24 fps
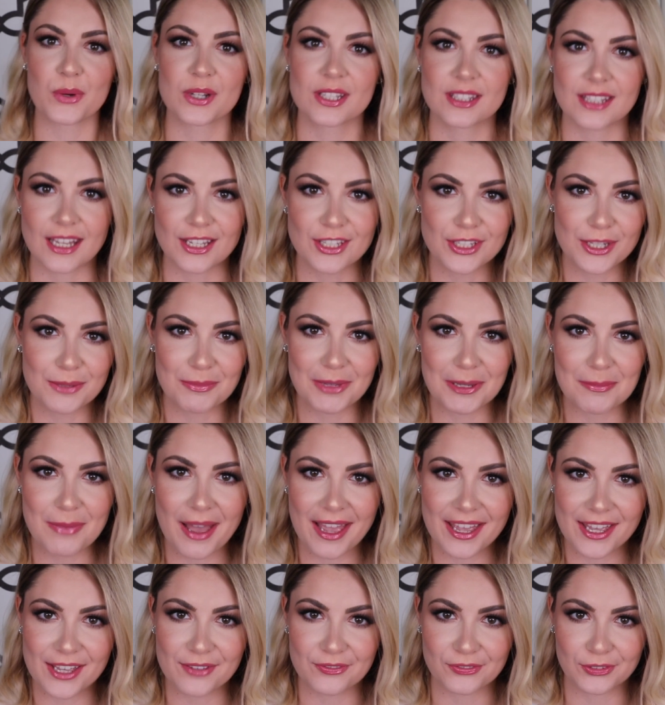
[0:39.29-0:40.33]
were sent to me
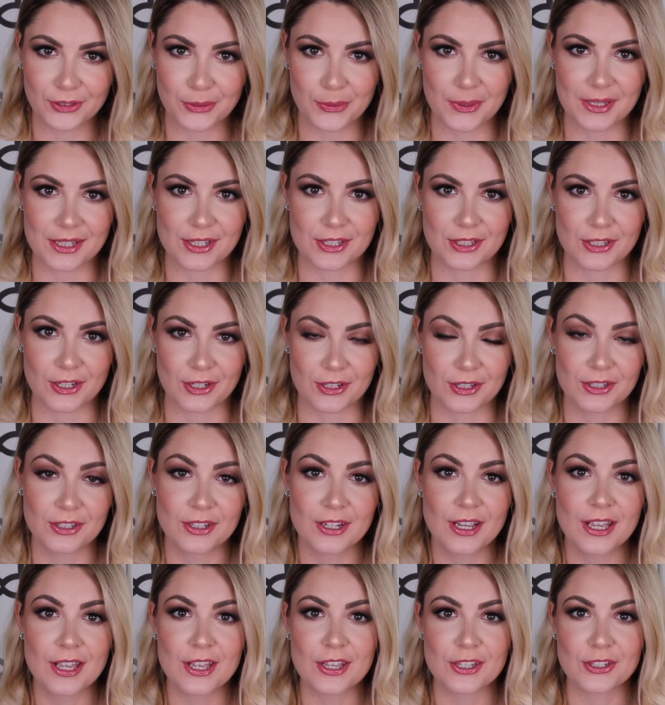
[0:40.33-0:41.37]
by Influencer.
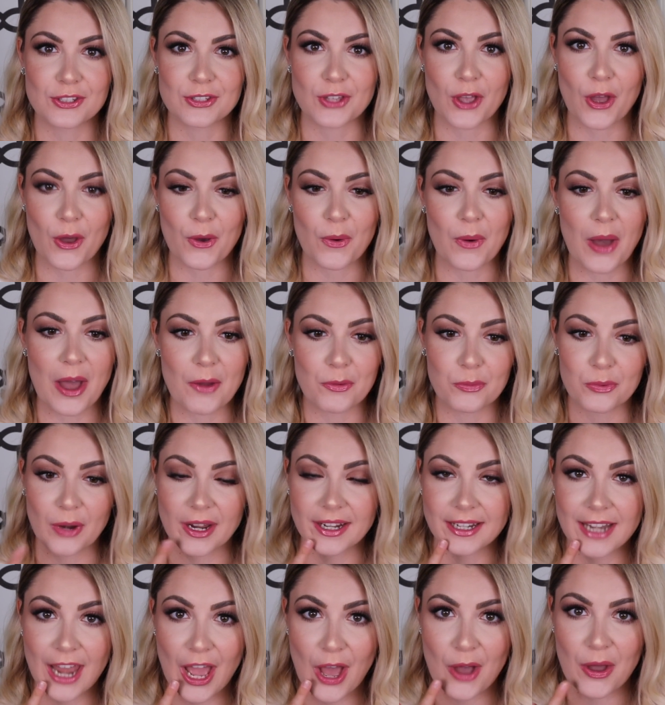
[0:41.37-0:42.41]
So
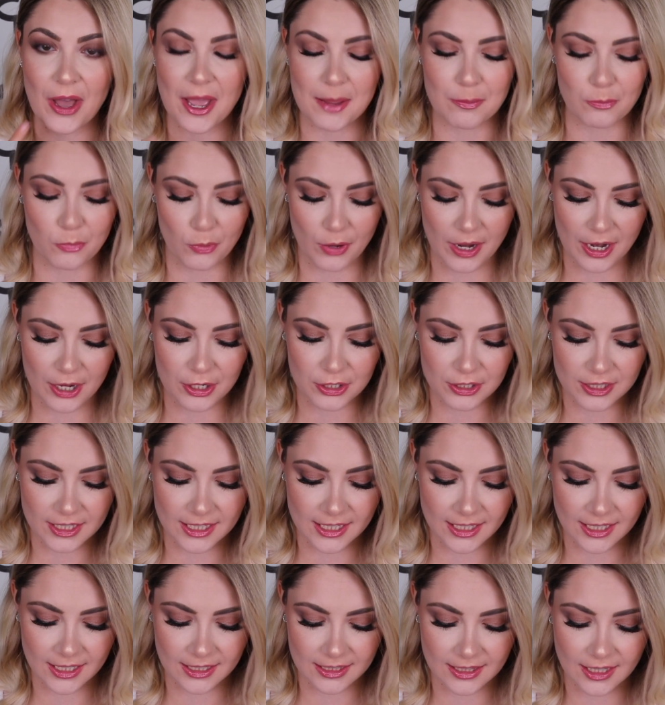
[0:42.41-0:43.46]
right now I'm
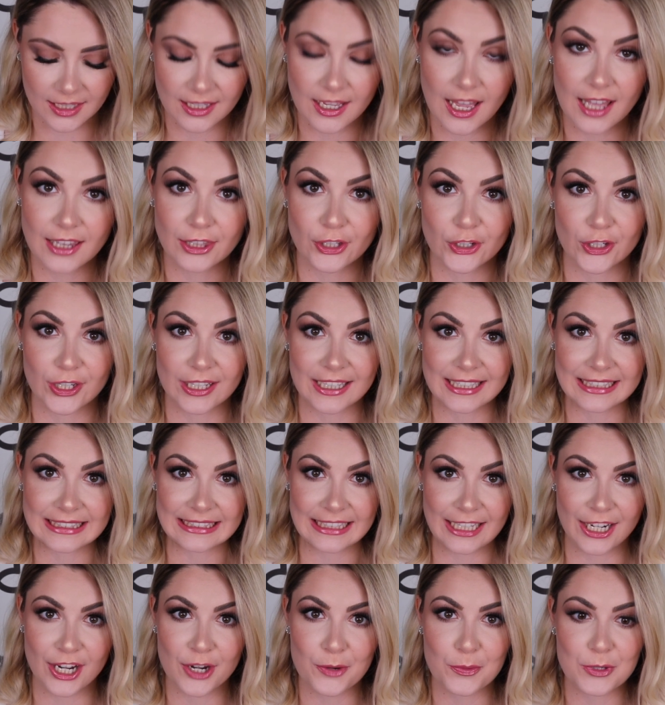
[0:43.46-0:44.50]
wearing the color
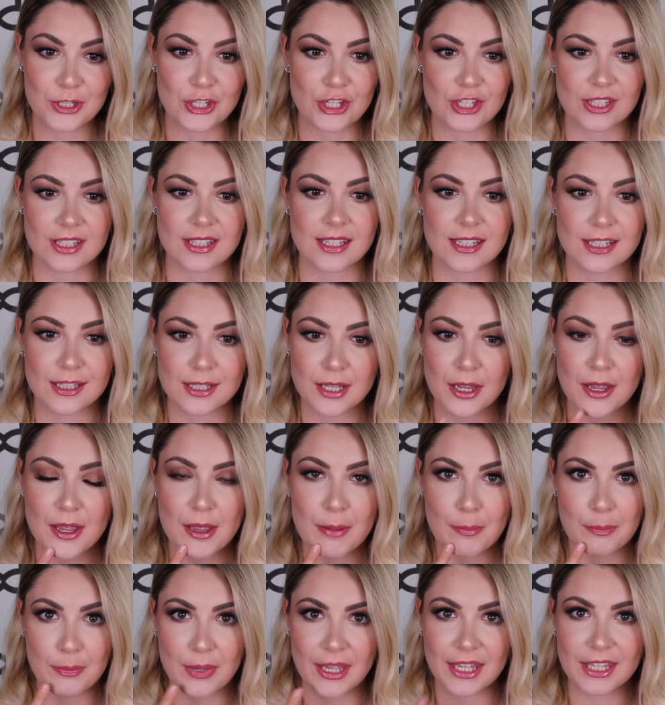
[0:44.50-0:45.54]
Eclair, which is this
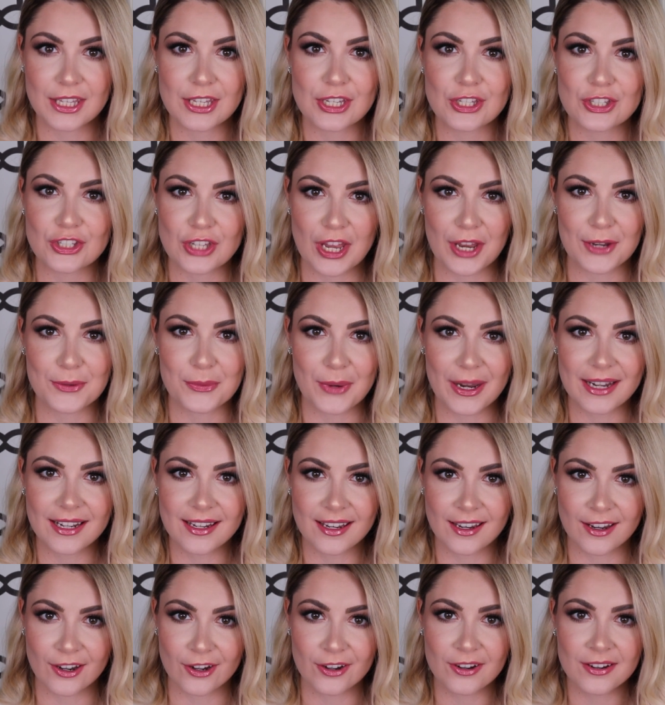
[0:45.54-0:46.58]
pinky shade right
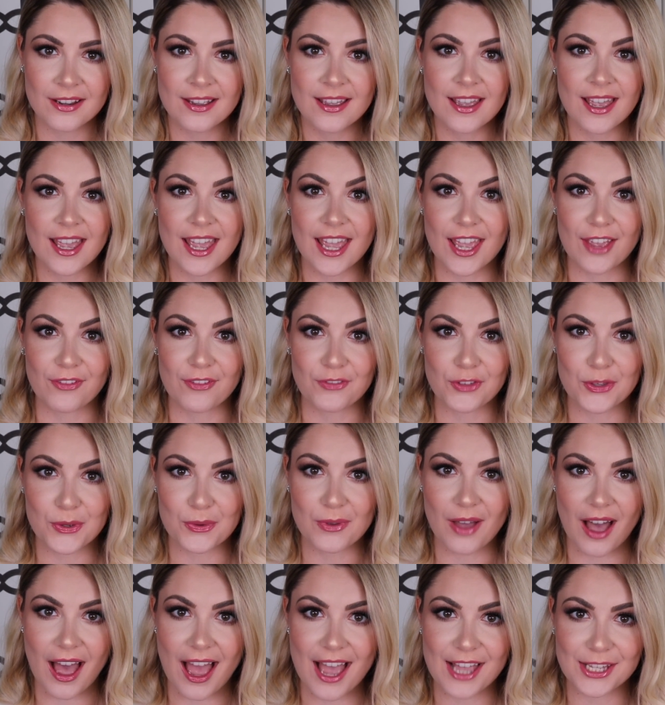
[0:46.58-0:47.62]
here. If you
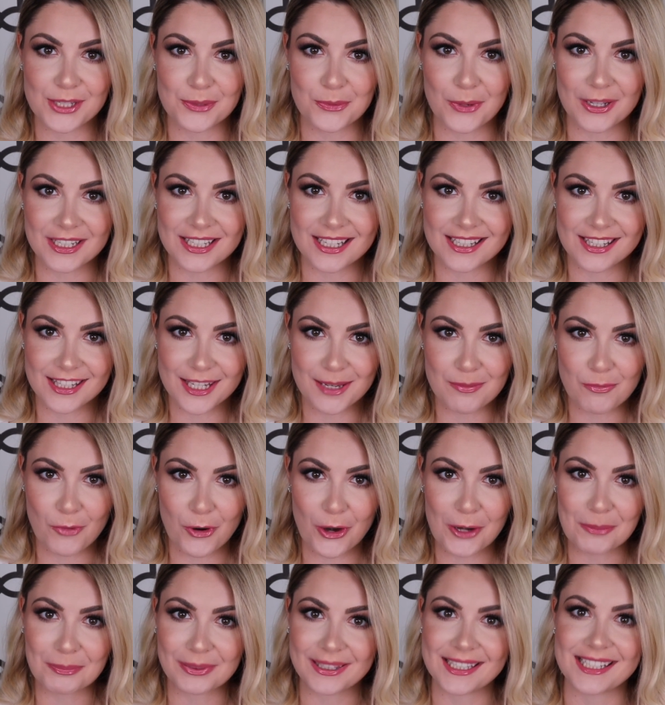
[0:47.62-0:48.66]
guys want to see
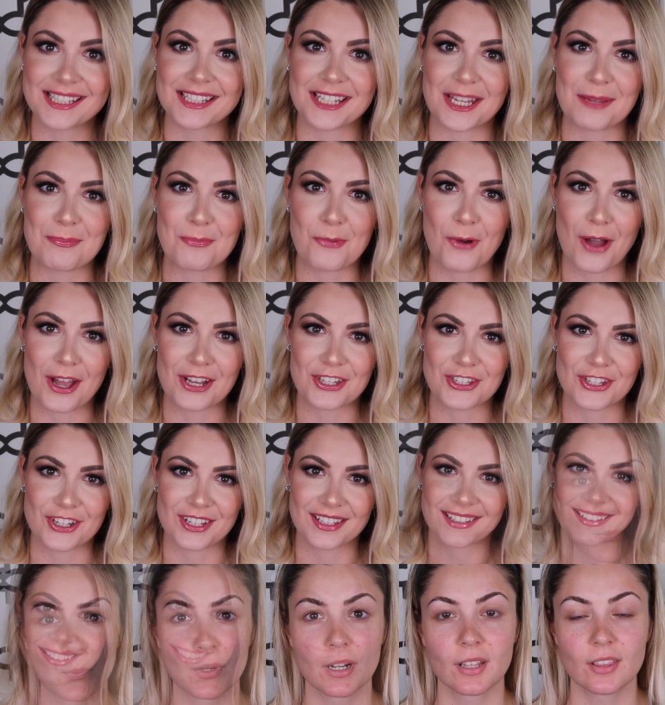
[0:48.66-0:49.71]
more, please keep watching.
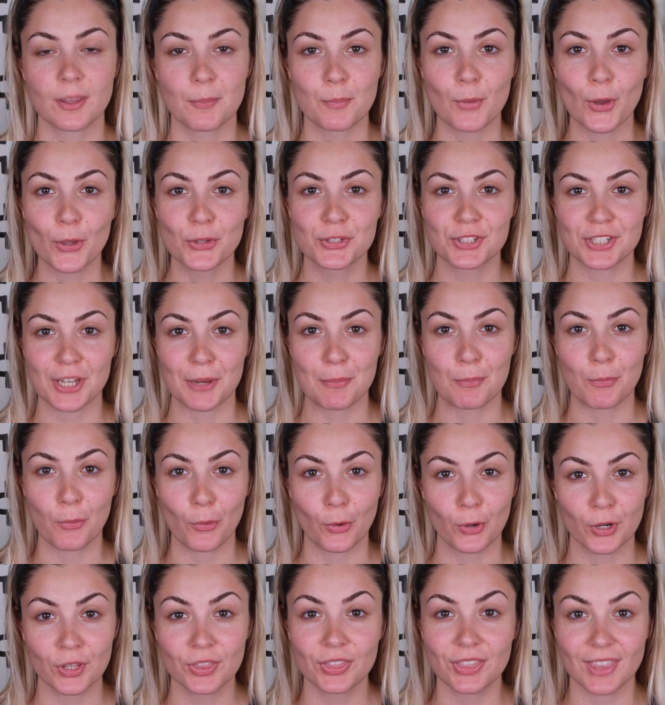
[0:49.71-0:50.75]
One of the most
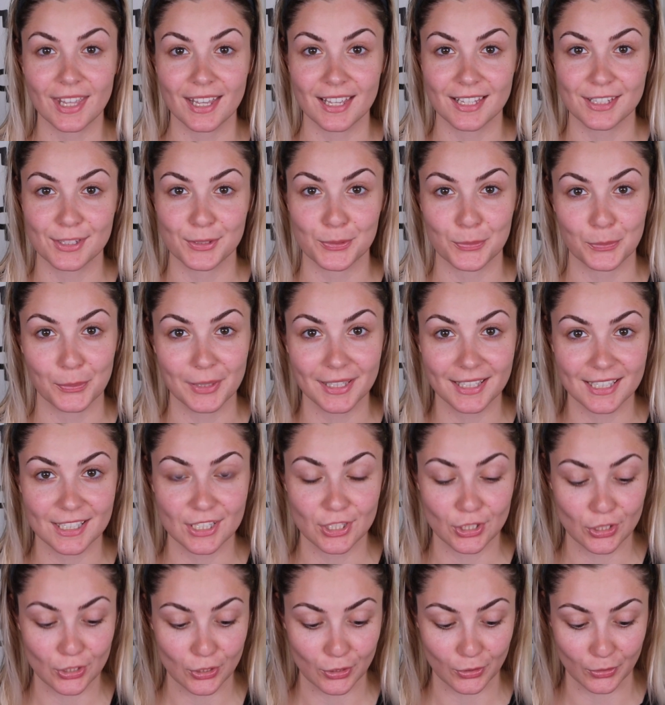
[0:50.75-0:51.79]
important things we
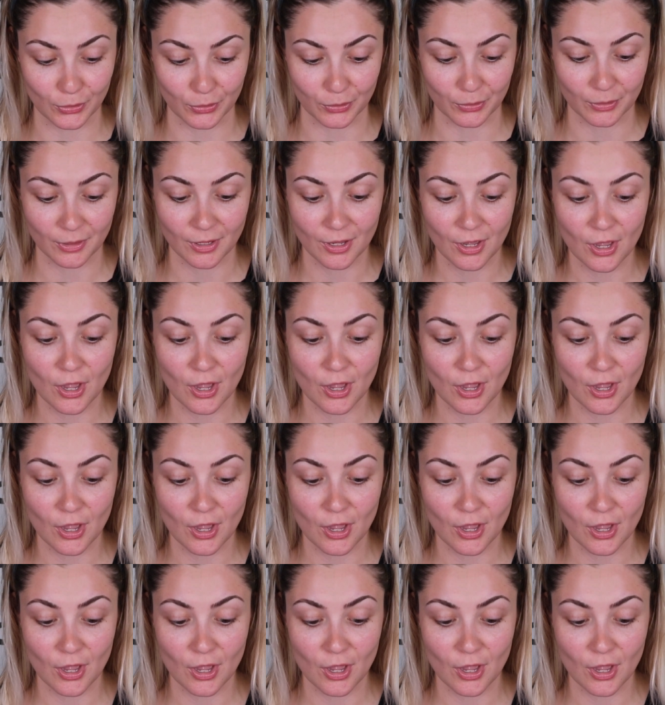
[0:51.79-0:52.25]
can do